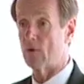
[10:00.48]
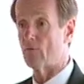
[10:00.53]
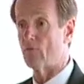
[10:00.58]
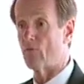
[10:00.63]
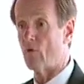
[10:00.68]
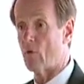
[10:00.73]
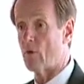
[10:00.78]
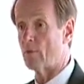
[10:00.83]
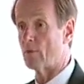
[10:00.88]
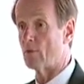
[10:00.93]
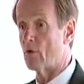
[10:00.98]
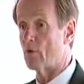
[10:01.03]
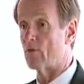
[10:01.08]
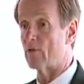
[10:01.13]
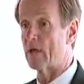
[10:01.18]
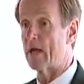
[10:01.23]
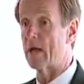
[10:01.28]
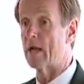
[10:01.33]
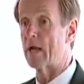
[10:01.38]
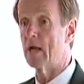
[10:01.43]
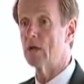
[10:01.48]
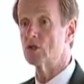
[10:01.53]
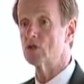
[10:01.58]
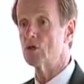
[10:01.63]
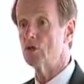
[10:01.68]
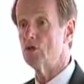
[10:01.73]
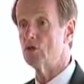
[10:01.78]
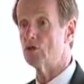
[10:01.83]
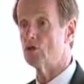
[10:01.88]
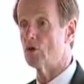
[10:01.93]
is well informed over
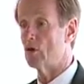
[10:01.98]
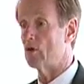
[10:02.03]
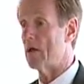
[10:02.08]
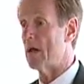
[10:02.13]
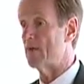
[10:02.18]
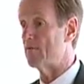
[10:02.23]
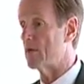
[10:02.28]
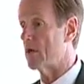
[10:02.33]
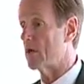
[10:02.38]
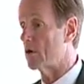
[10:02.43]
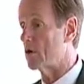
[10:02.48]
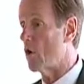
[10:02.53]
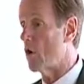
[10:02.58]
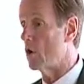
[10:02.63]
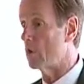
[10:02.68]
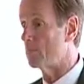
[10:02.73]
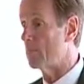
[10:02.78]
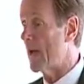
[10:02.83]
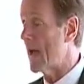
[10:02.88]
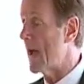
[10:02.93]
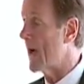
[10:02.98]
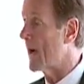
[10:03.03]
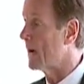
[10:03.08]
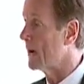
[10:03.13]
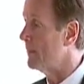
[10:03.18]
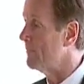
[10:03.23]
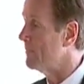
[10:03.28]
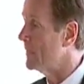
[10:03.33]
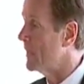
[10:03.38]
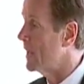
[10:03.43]
that so you don't have that
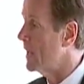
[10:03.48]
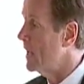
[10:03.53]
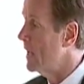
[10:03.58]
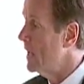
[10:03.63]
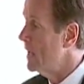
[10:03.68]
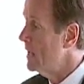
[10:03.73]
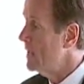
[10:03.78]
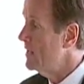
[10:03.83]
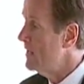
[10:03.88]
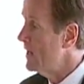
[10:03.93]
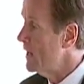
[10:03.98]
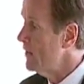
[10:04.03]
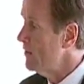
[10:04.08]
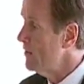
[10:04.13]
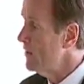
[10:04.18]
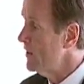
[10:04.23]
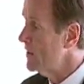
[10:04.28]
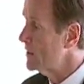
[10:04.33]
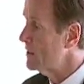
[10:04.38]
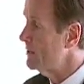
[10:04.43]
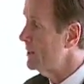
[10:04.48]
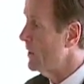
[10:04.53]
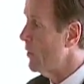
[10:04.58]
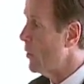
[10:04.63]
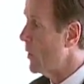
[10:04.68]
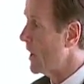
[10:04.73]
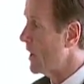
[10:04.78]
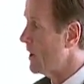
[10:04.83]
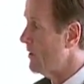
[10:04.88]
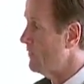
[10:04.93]
called back. The other
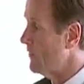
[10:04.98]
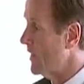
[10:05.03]
thing to be